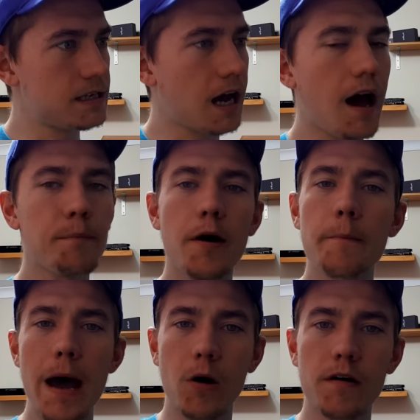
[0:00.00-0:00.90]
top
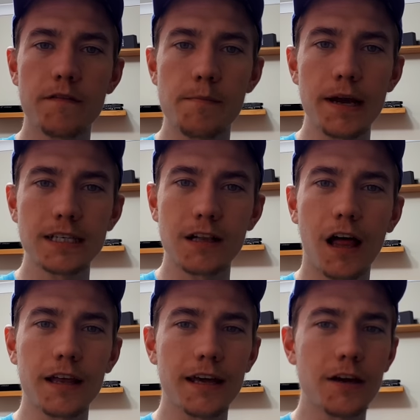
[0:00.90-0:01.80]
amount of the base
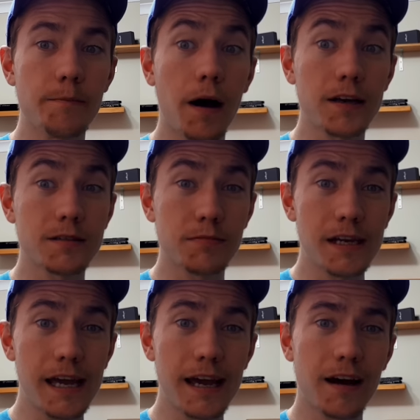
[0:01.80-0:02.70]
clock that you could possibly
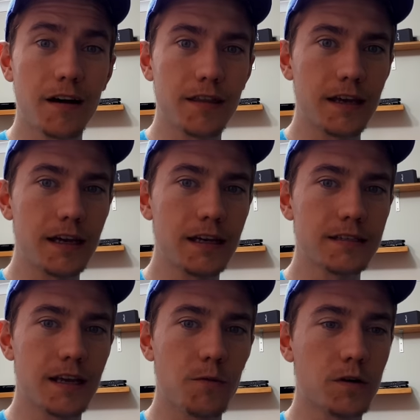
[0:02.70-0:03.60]
get on the
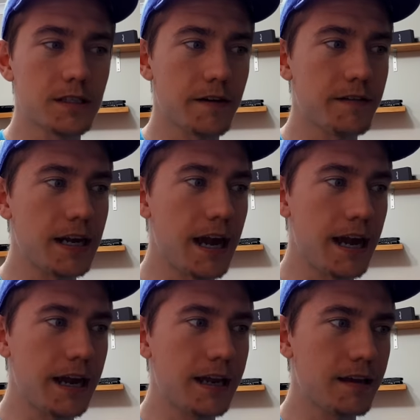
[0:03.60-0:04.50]

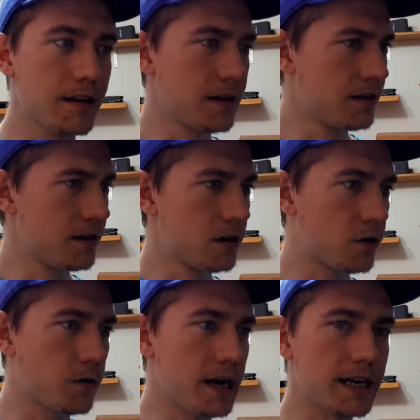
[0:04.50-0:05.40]
Z170A
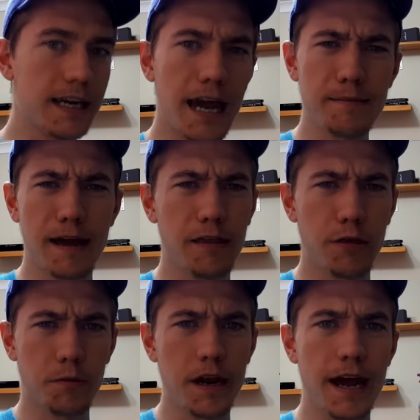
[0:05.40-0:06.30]
Krait Gaming
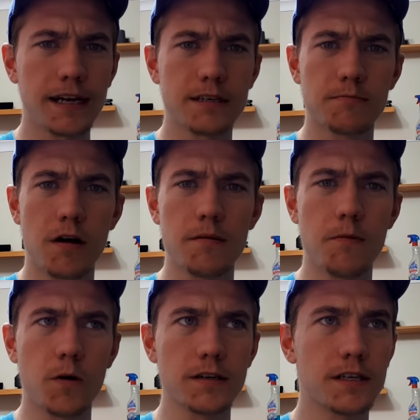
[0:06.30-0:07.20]
3X
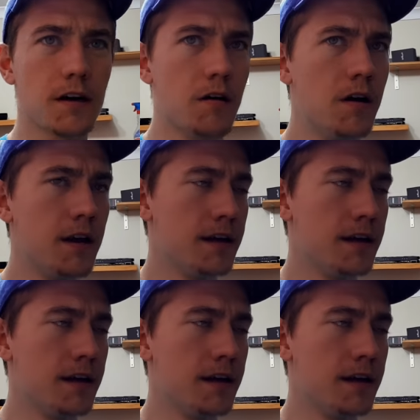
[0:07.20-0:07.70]
motherboard. So